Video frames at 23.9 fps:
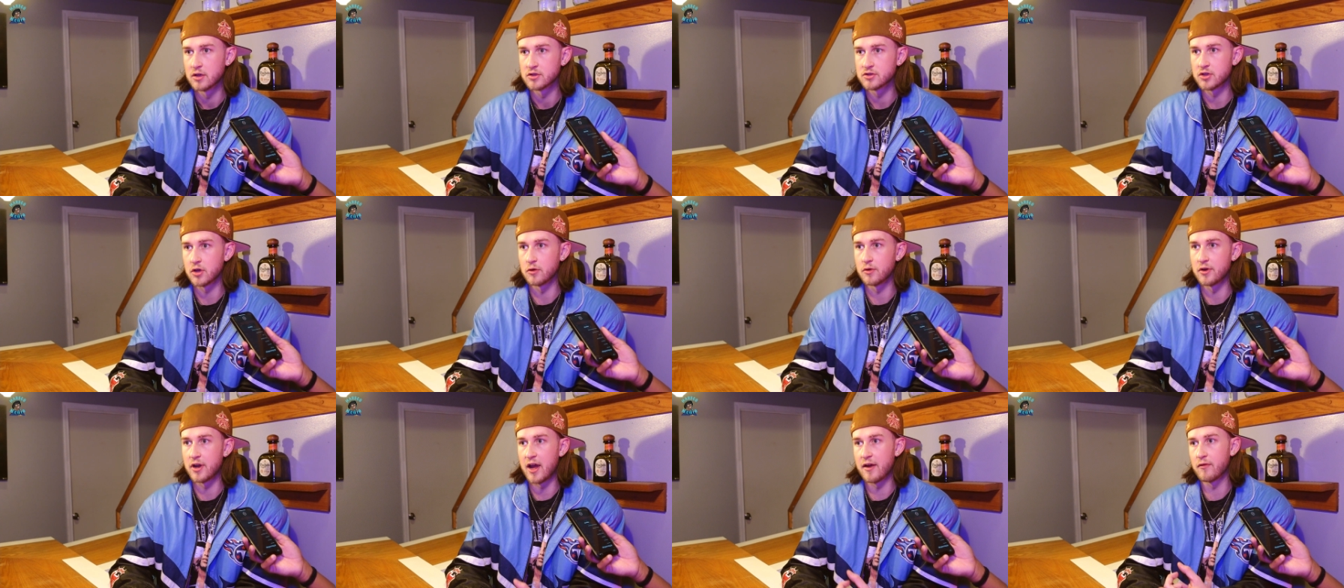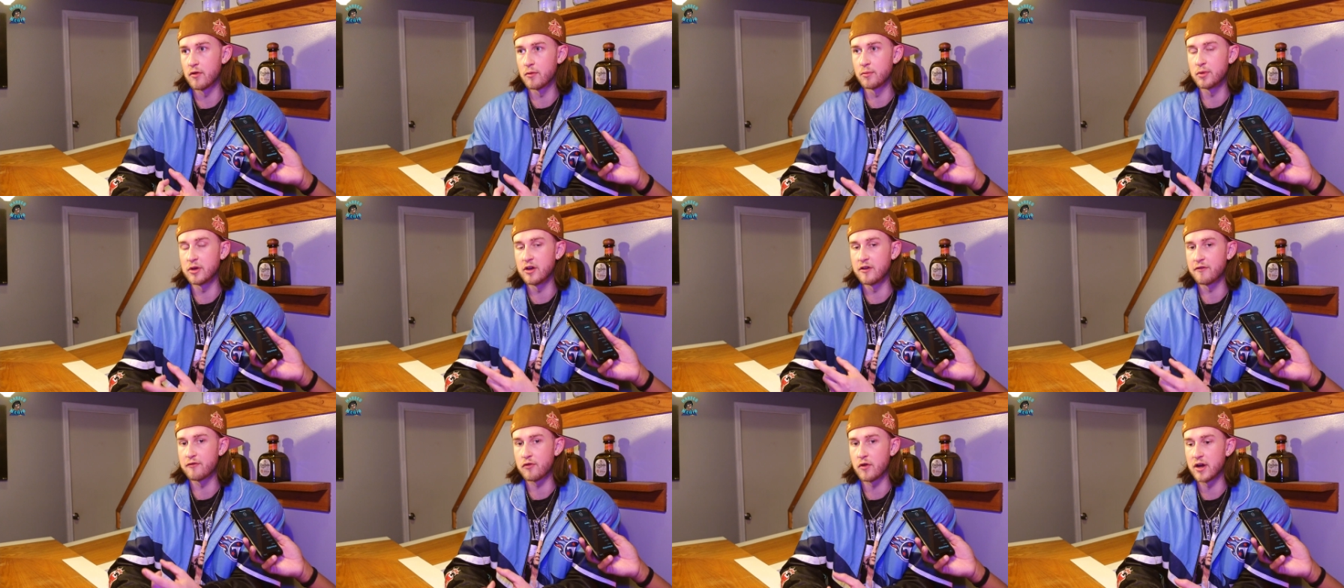So never
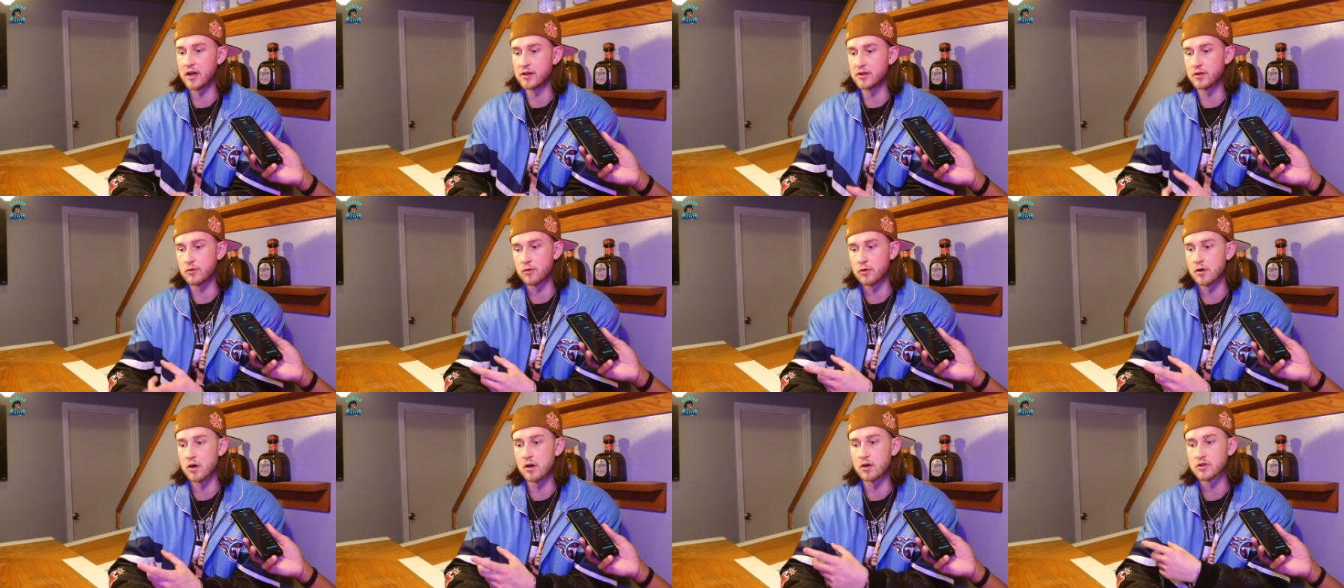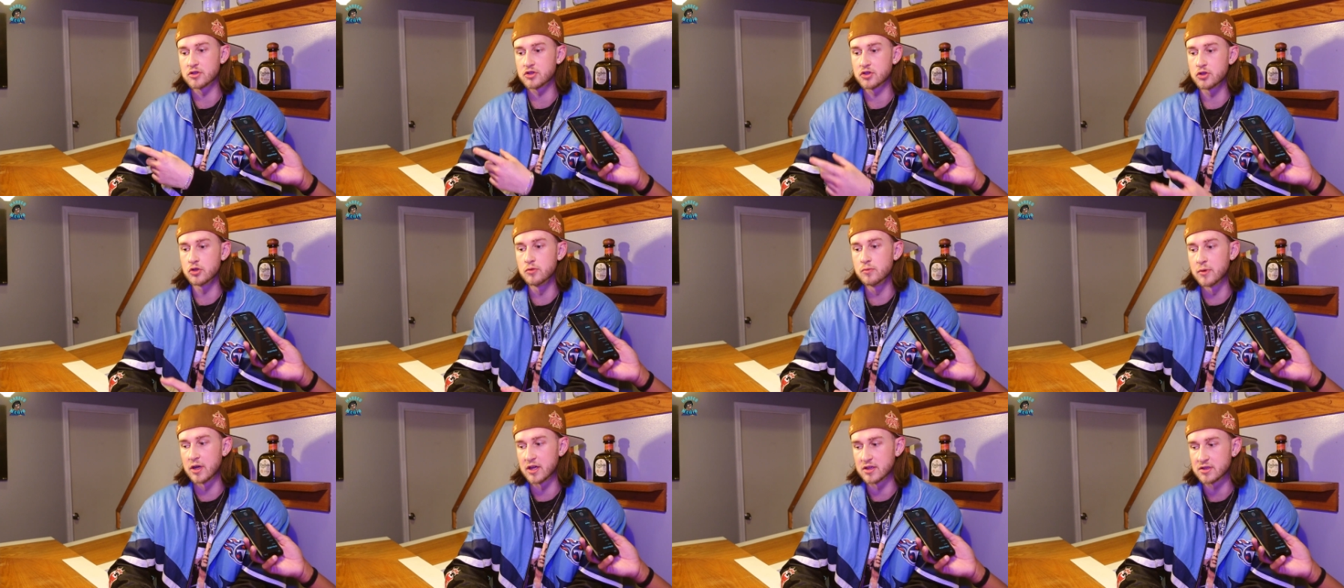be afraid to rehearse
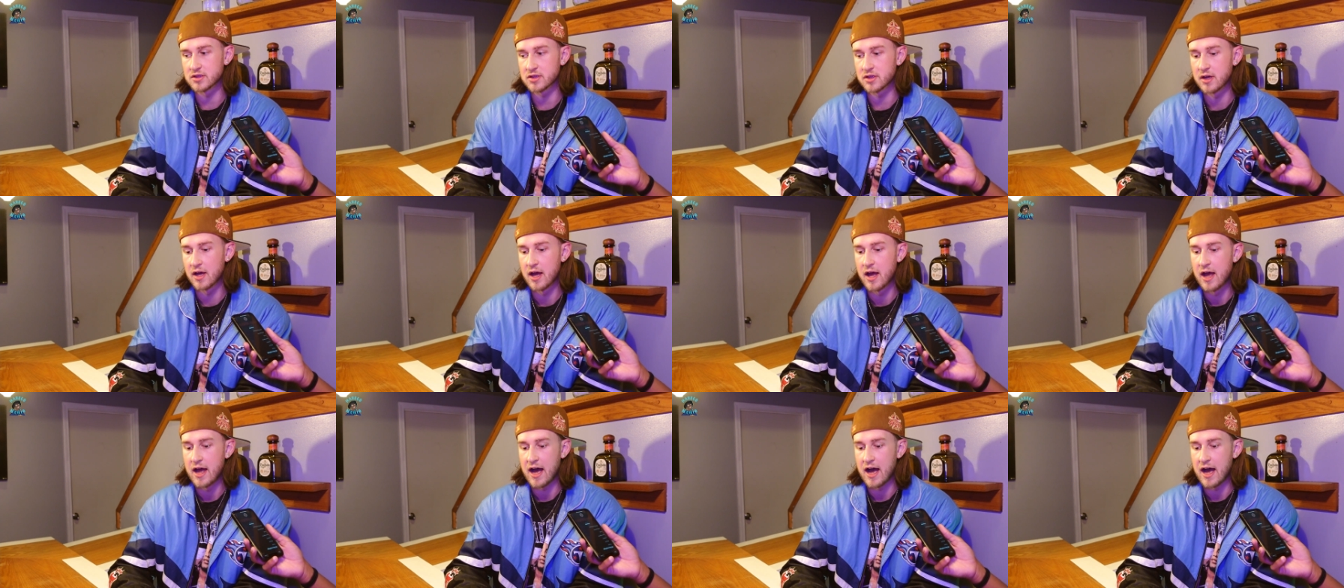too much.